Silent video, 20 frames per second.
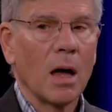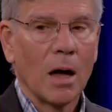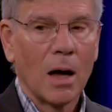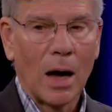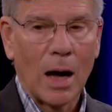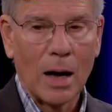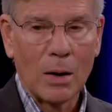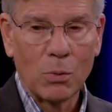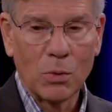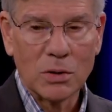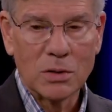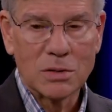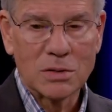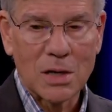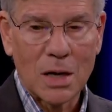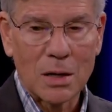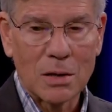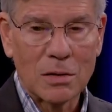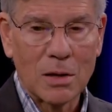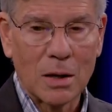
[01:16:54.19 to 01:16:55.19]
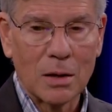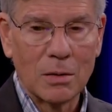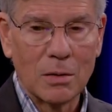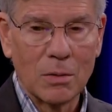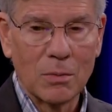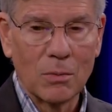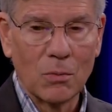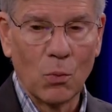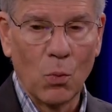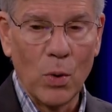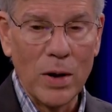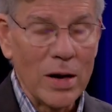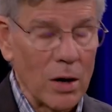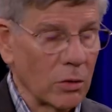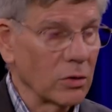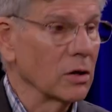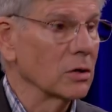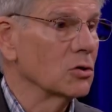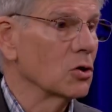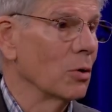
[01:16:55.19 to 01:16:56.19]
I would say that we are
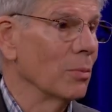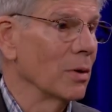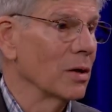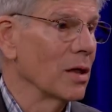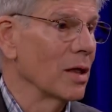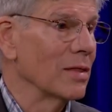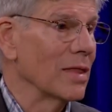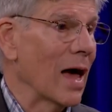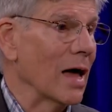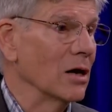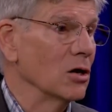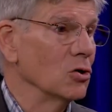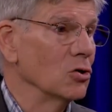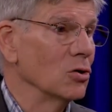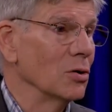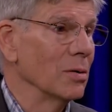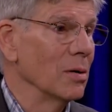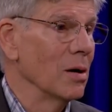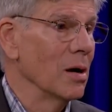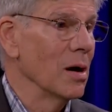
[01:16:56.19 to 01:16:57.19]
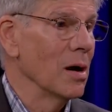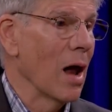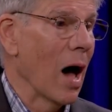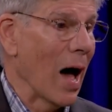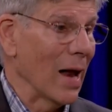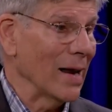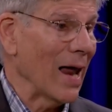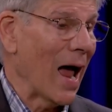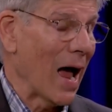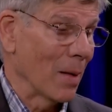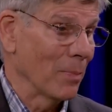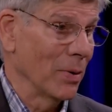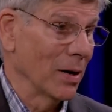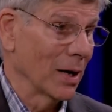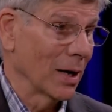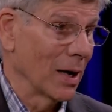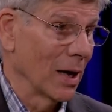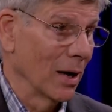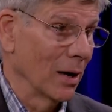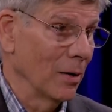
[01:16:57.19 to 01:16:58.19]
determined that that not happen
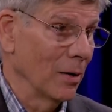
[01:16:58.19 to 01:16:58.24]
again.